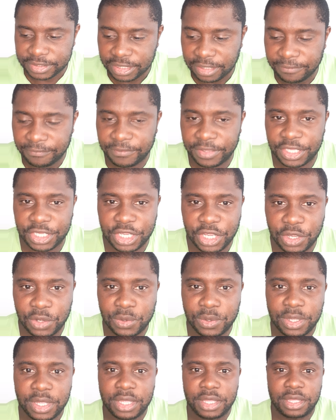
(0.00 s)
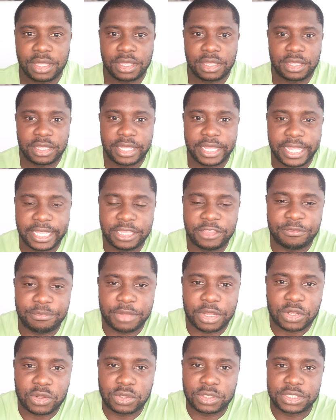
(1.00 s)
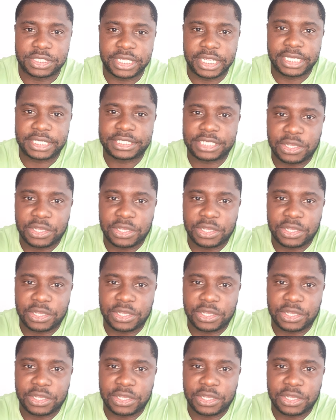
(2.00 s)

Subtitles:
video. End of my context.